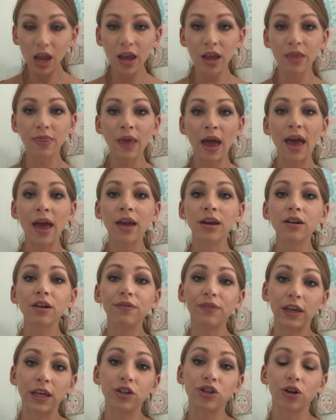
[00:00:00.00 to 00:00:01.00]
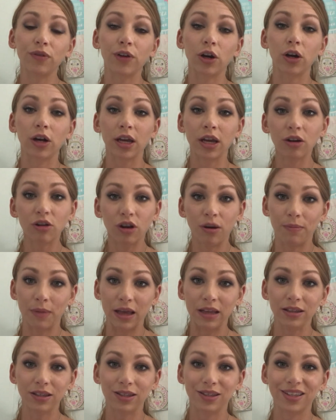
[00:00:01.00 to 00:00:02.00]
at the end of each of your
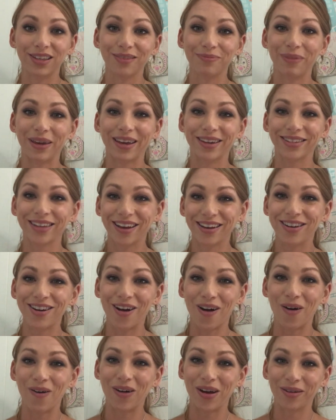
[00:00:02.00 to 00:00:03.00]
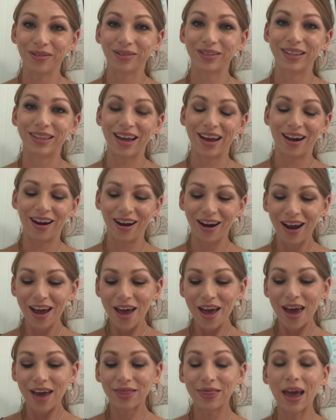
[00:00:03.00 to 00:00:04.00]
increments, because I know I was there,
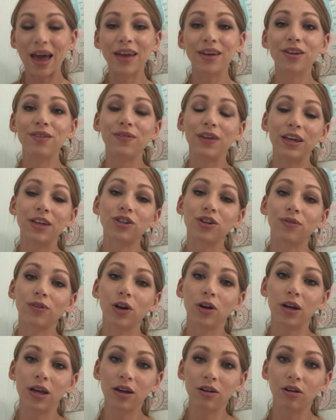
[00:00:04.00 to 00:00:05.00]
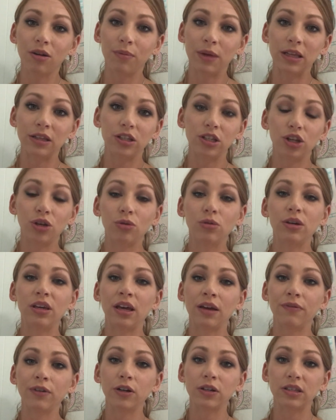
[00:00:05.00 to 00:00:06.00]
at the end of each of your increments, you
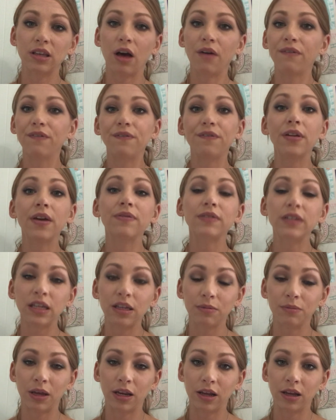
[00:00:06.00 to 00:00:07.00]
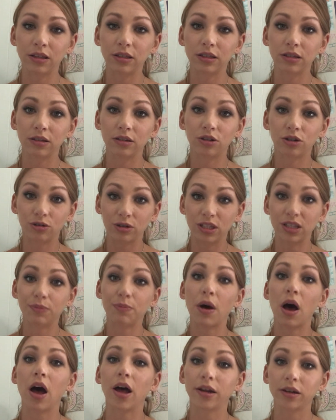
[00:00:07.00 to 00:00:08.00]
give yourself 15 minutes to
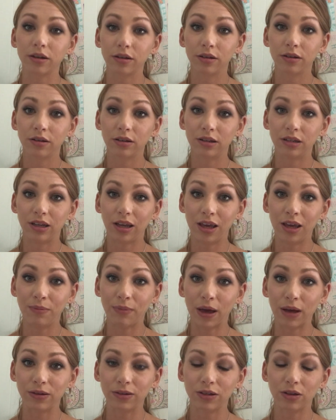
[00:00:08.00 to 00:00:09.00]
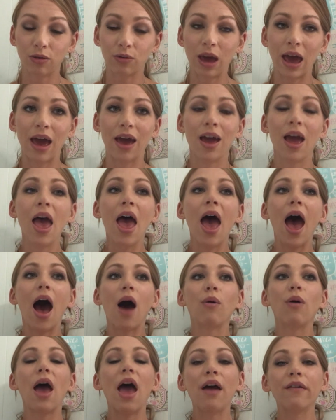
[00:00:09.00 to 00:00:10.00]
respond to emails, okay?
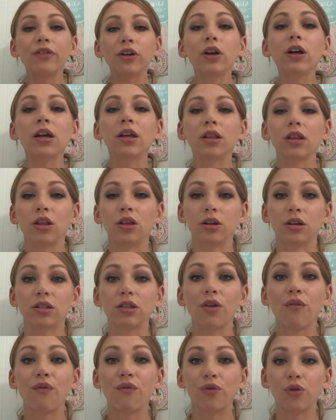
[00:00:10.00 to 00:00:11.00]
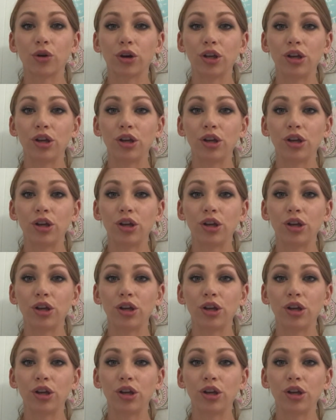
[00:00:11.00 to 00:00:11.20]
However it looks for